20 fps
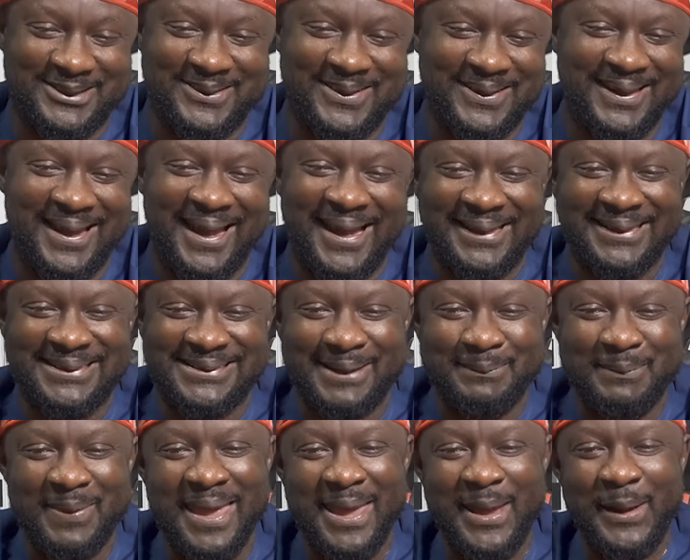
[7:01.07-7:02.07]
national
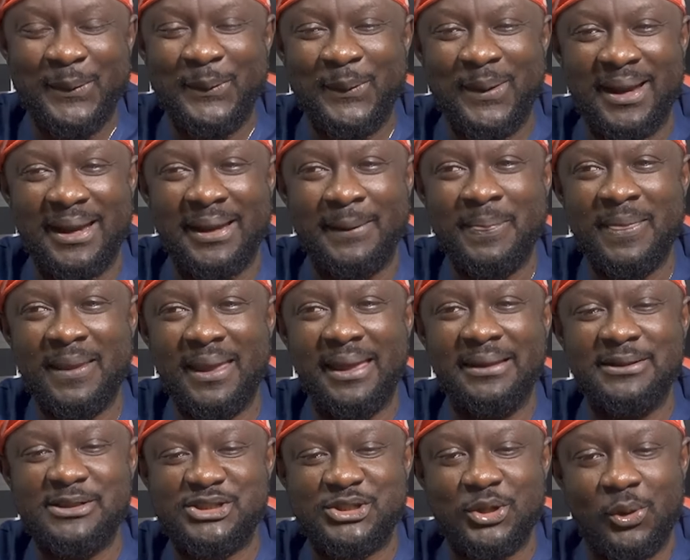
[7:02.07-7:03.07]
anthem, right?
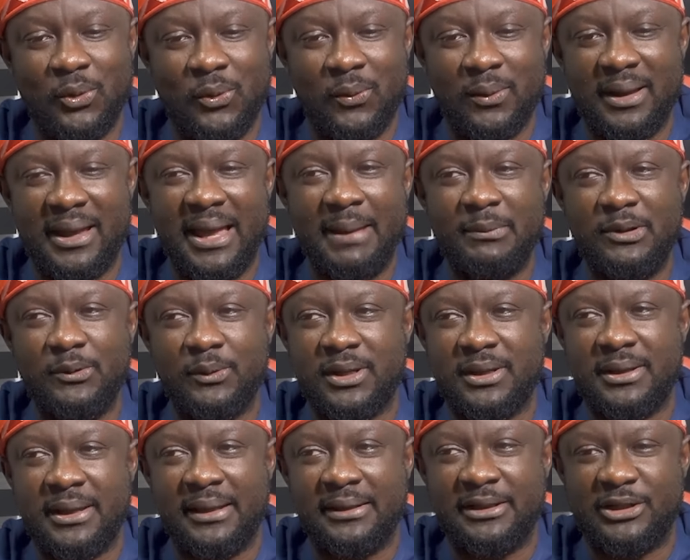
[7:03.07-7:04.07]
And so I'm
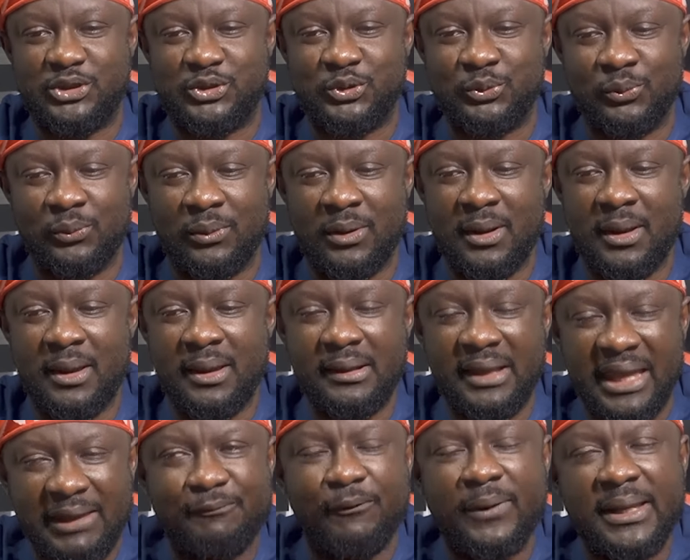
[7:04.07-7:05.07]
looking at the two
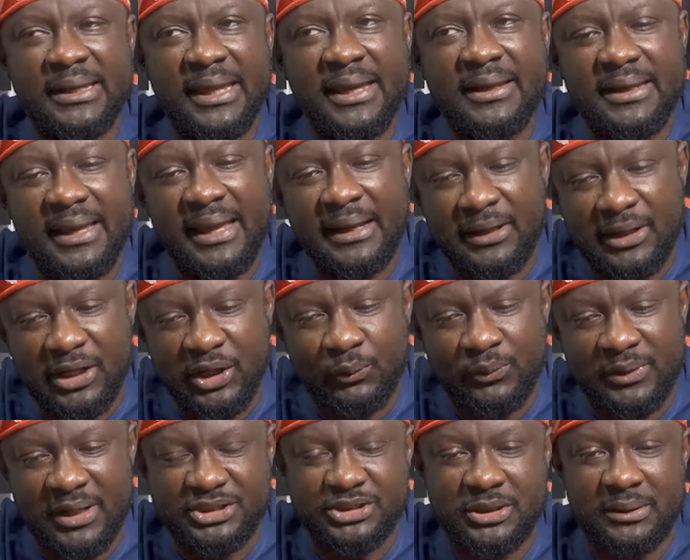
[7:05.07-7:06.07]
if we need a
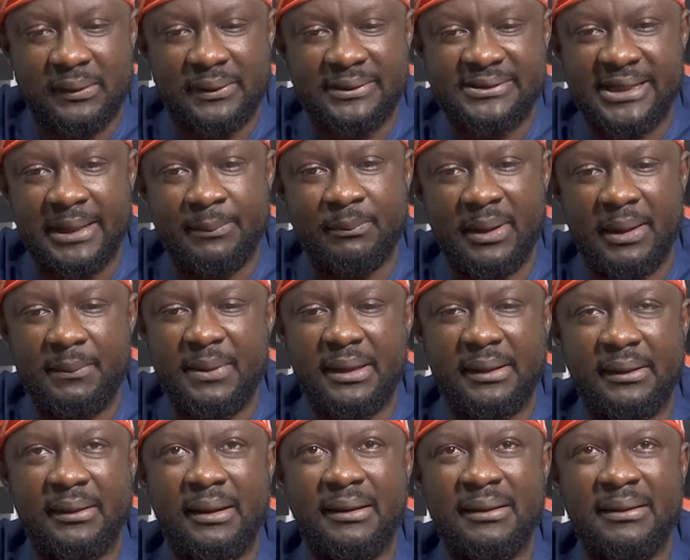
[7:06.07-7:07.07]
new national anthem, I
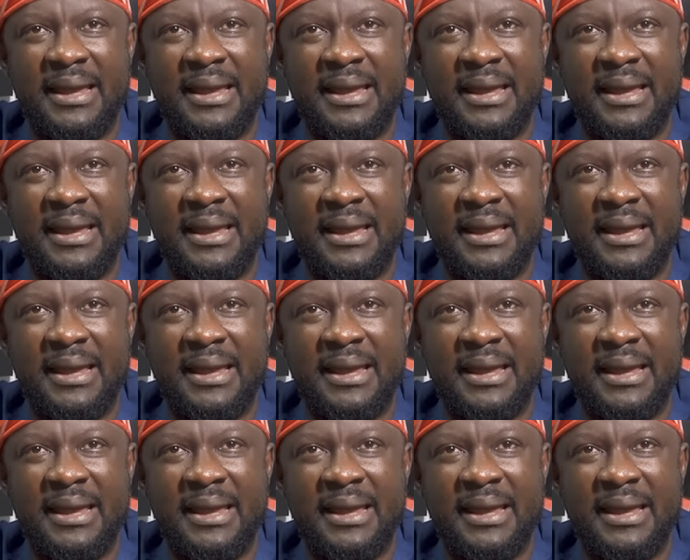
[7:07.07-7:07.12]
mean,